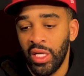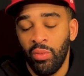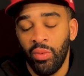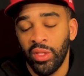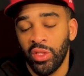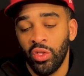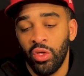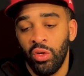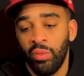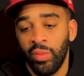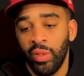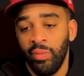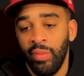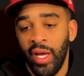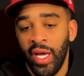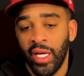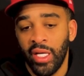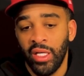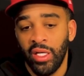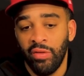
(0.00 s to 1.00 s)
I wasn't going to be
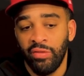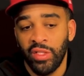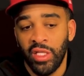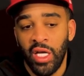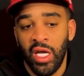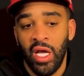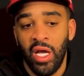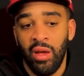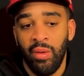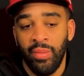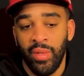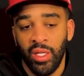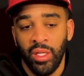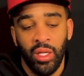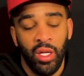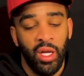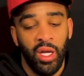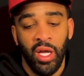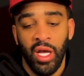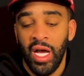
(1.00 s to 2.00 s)
back enough time. And
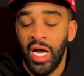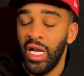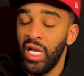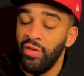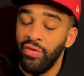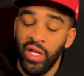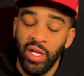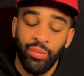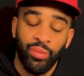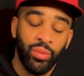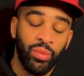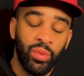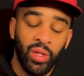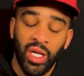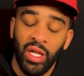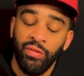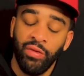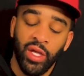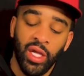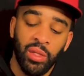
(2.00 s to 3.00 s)
I left April. I
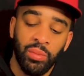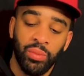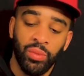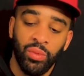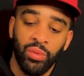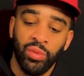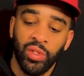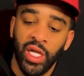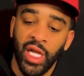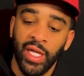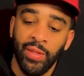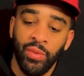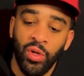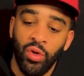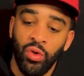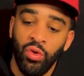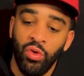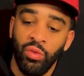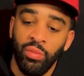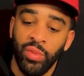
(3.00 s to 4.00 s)
left in April, came
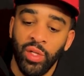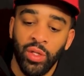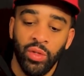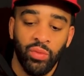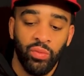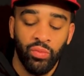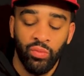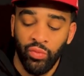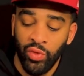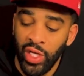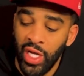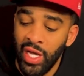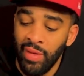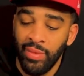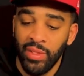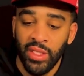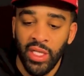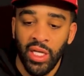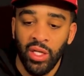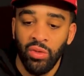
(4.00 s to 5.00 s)
home and rehabbed
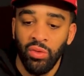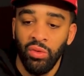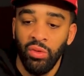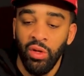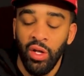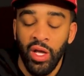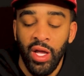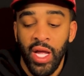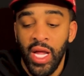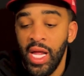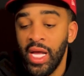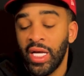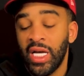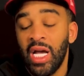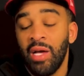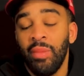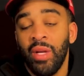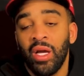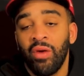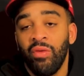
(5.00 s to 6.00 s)
his ankle,
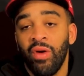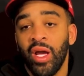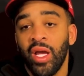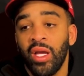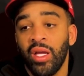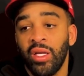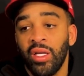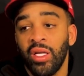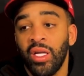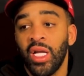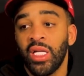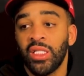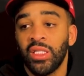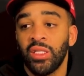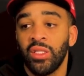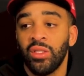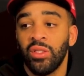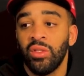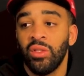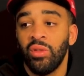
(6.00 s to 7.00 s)
got back right. And then
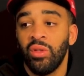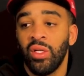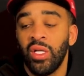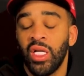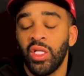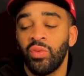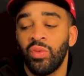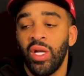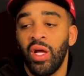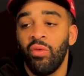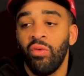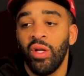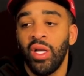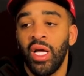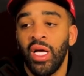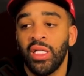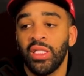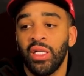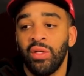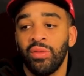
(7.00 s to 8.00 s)
that's when I
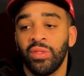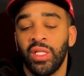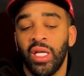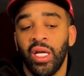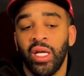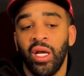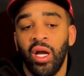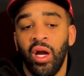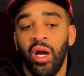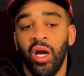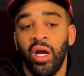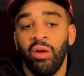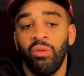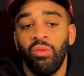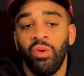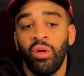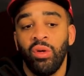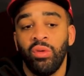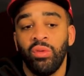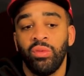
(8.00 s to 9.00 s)
realized I was like, all right,
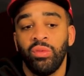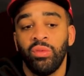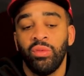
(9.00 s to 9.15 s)
well,